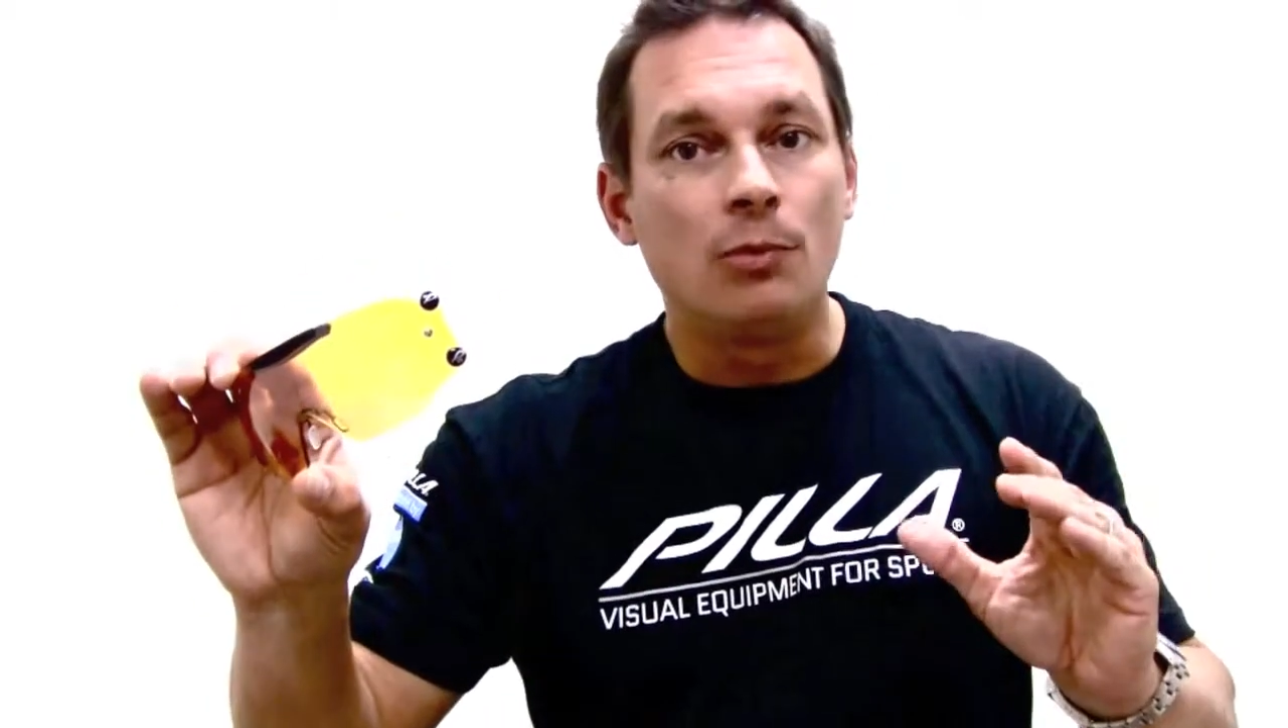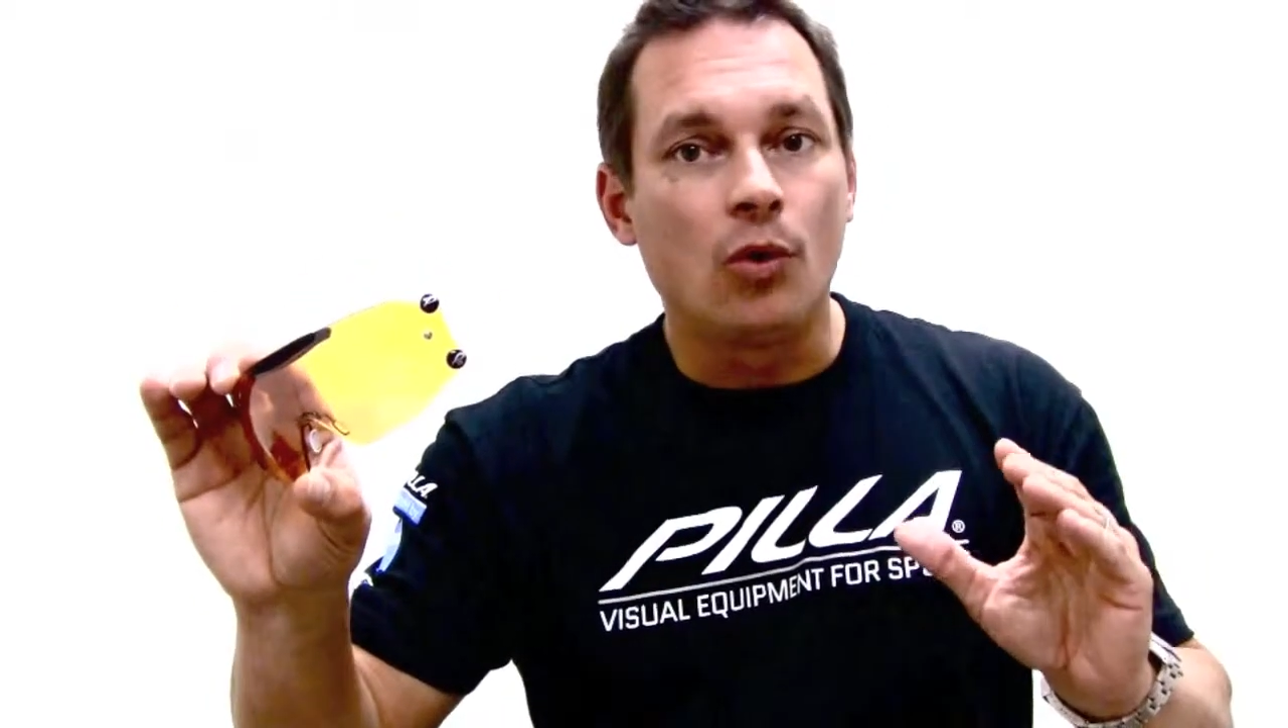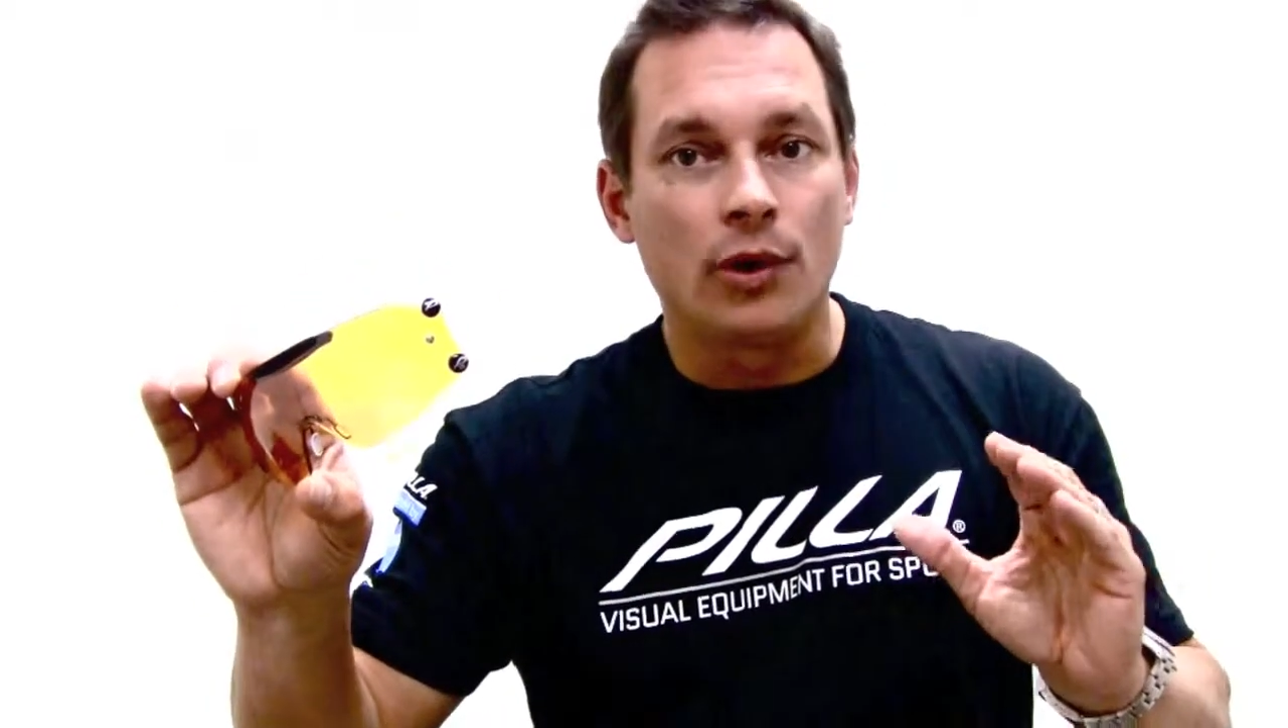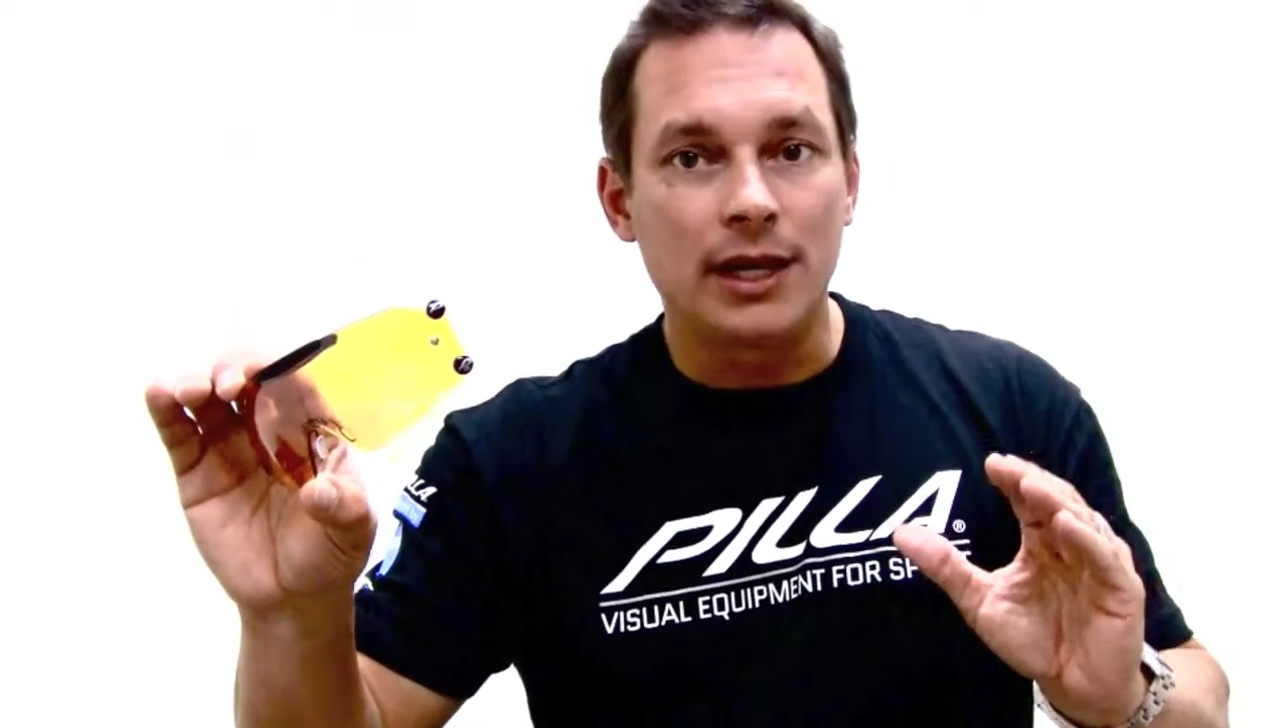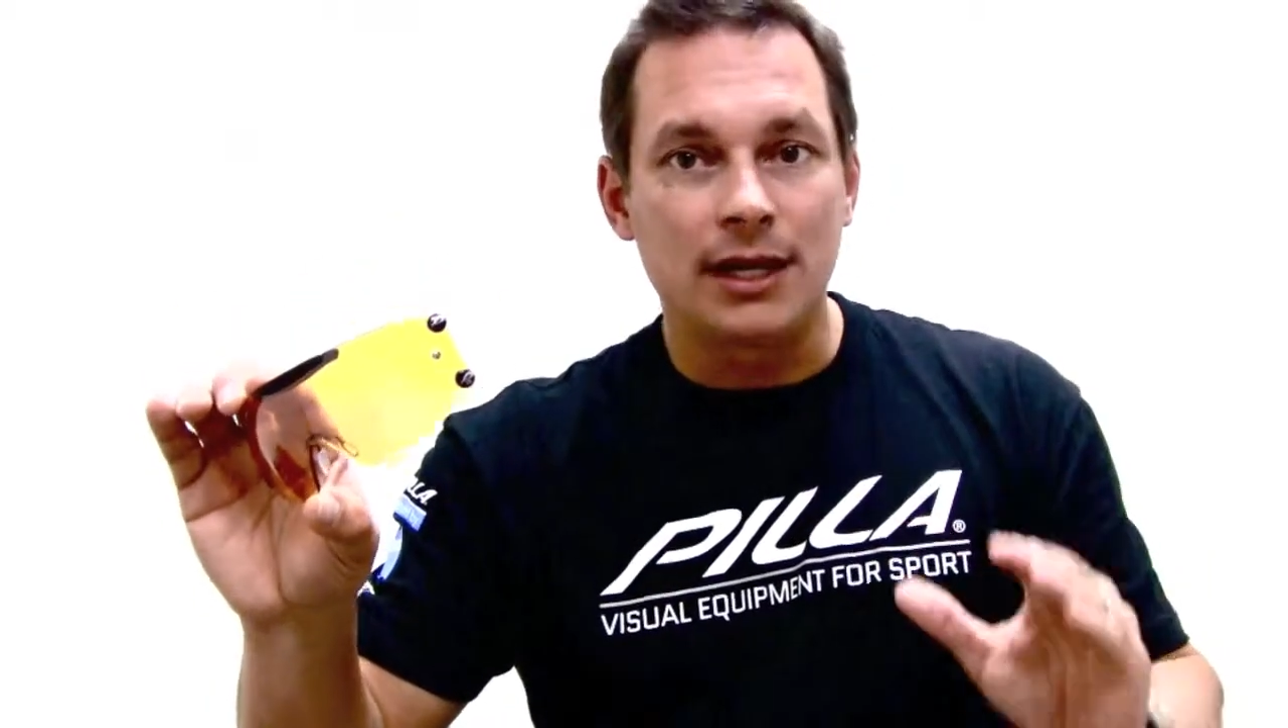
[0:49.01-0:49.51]

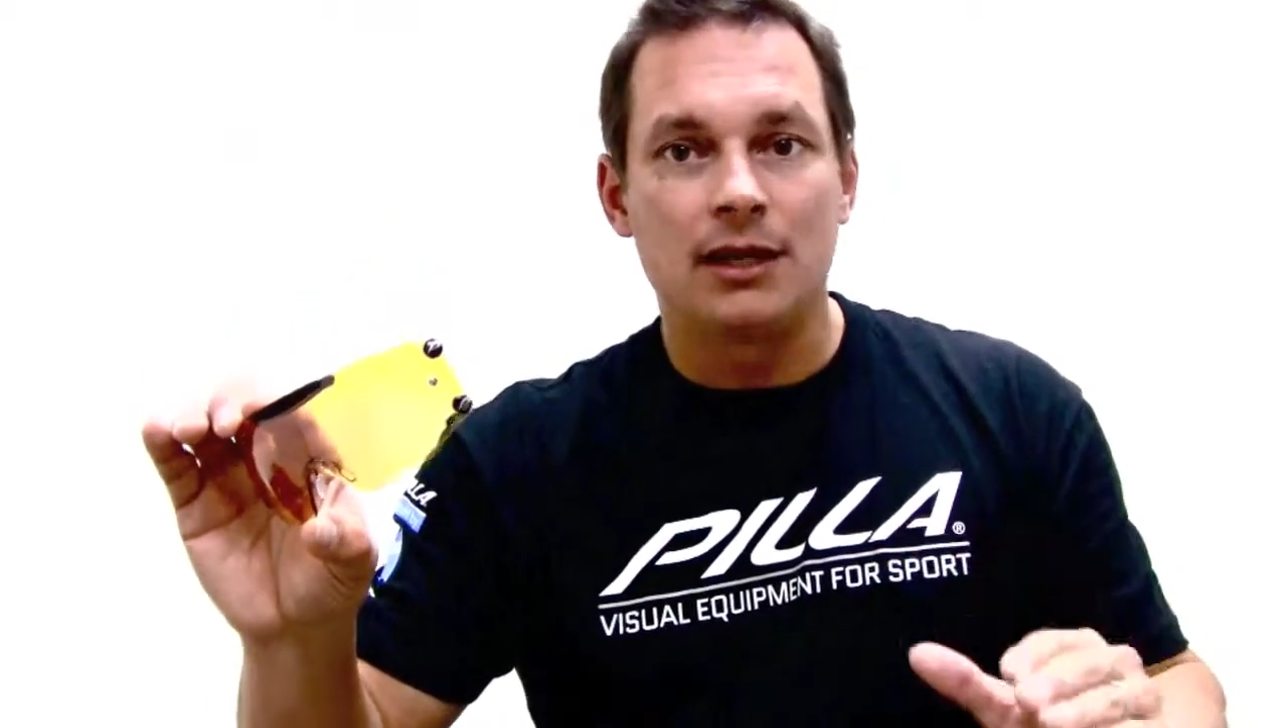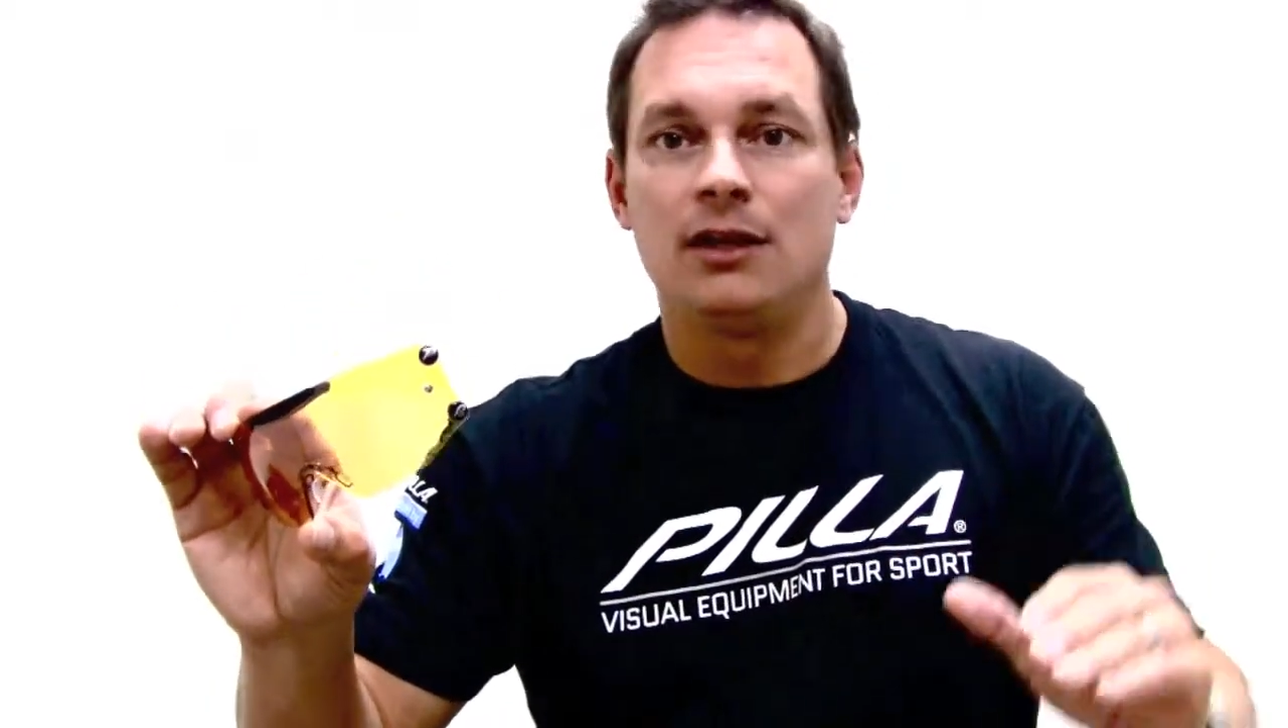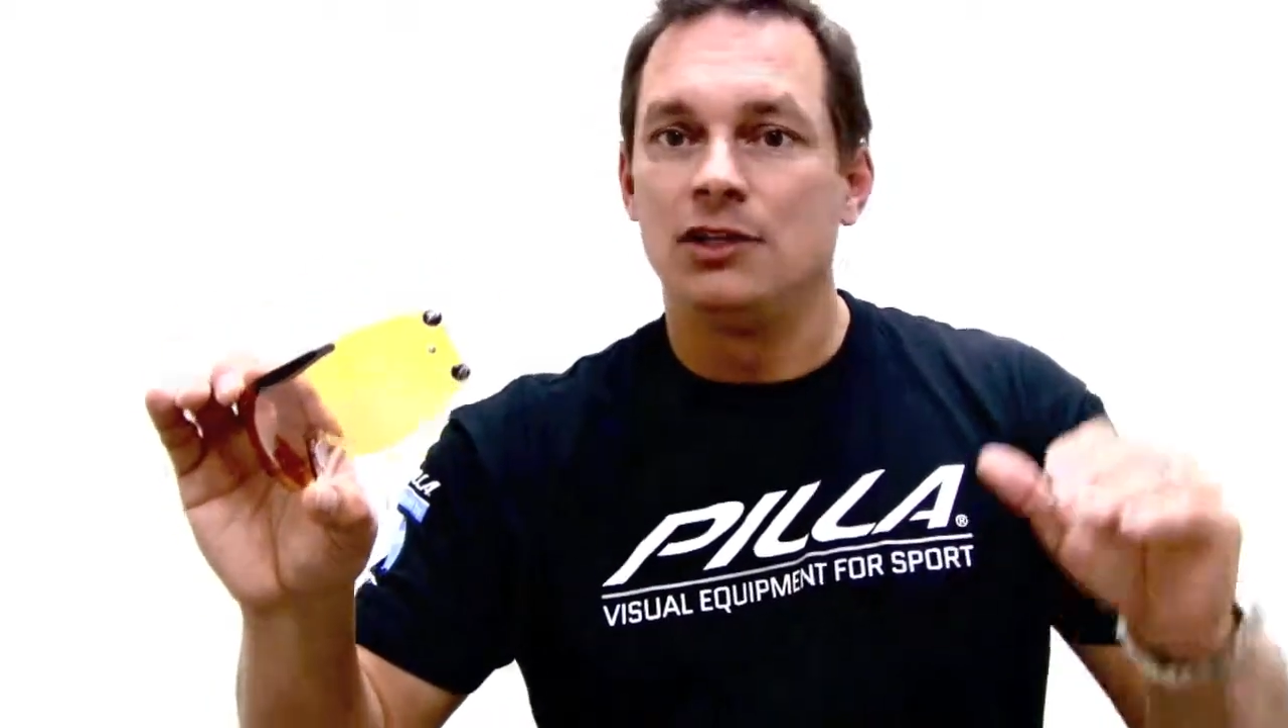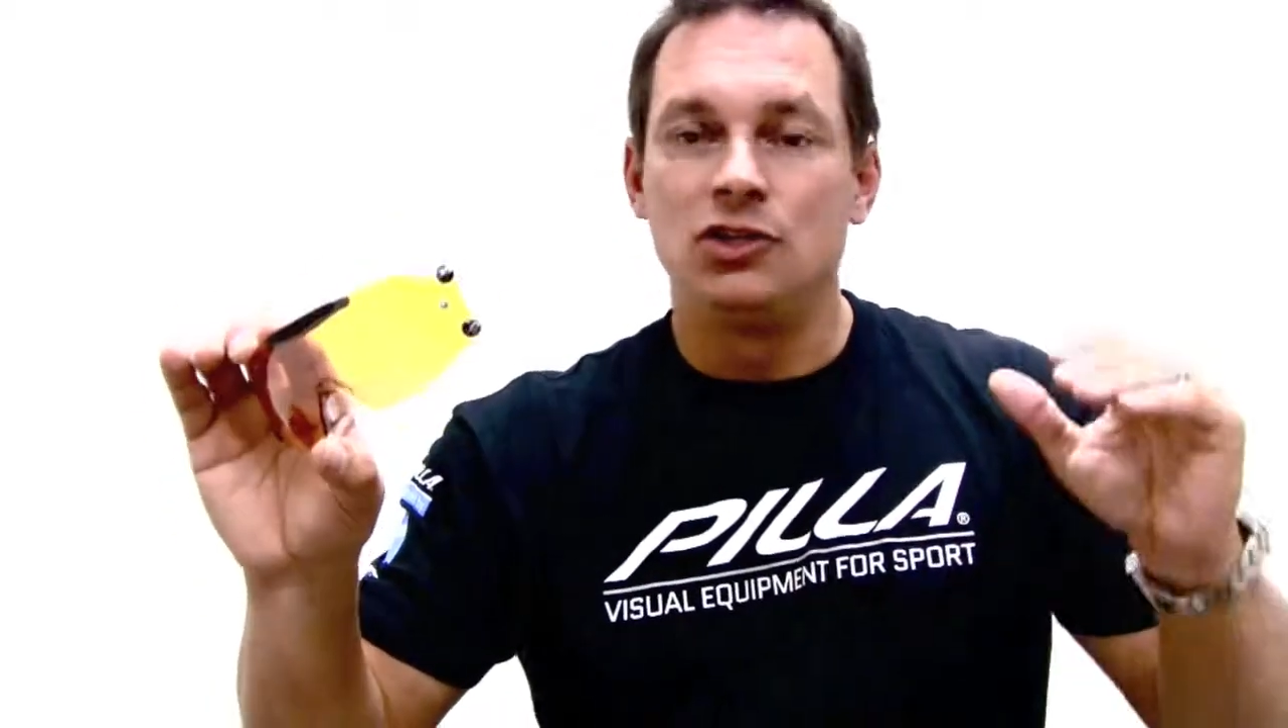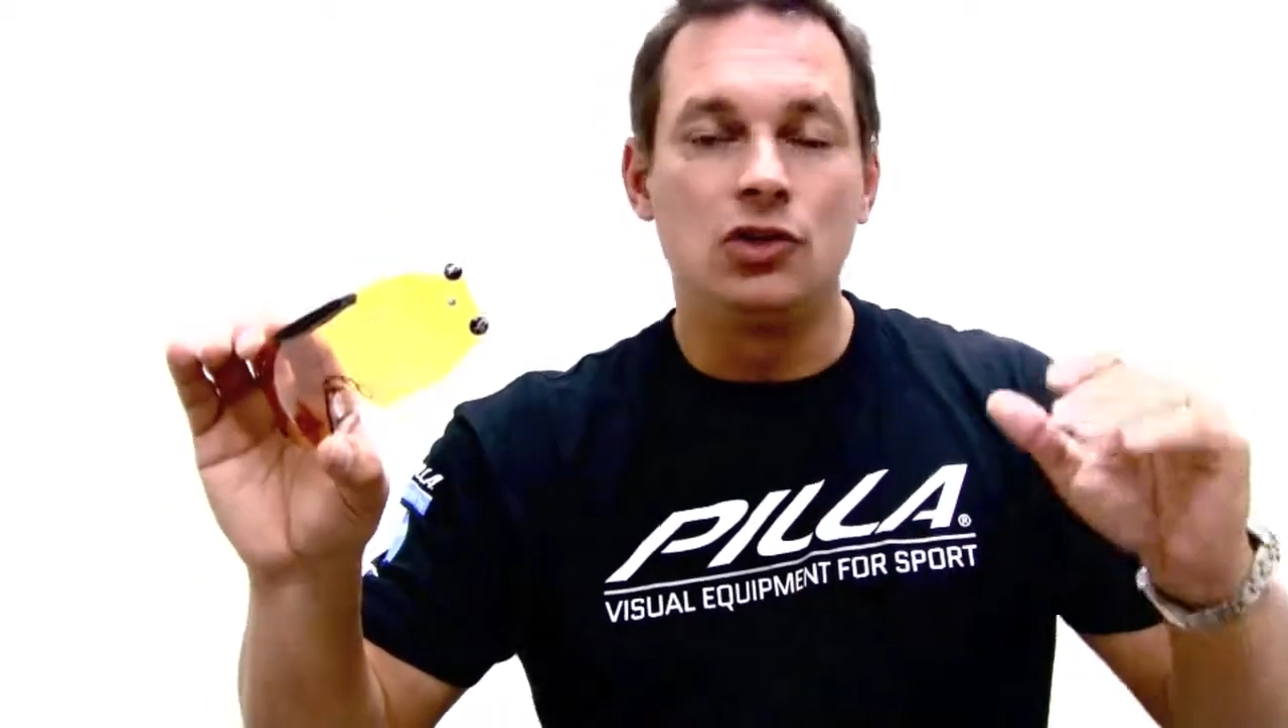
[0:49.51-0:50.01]
morning,